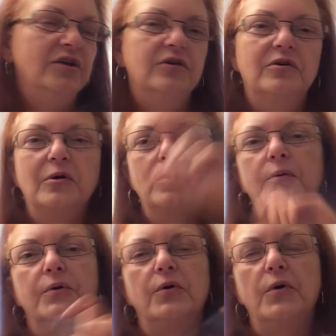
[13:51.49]
You're going to
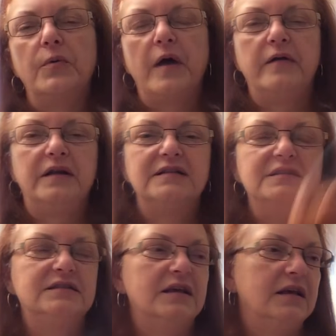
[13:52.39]
go around and
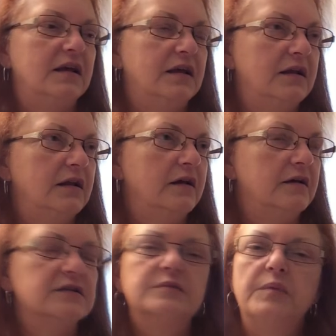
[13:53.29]

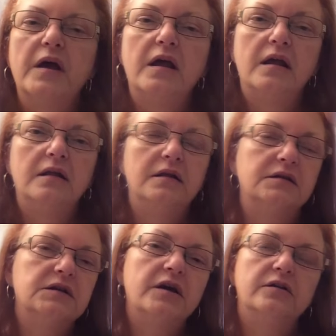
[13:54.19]
spray the
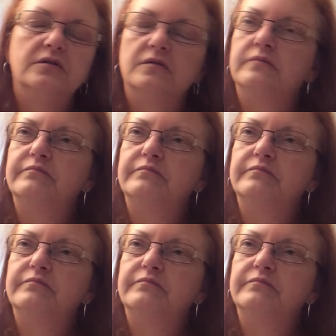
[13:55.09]
entire